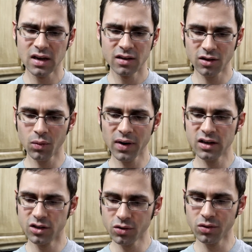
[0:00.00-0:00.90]
So I want
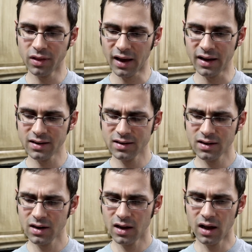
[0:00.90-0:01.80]
to do that
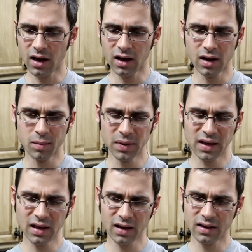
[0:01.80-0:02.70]

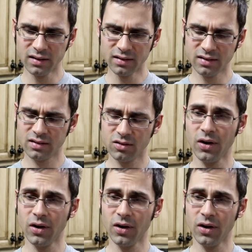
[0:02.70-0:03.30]
because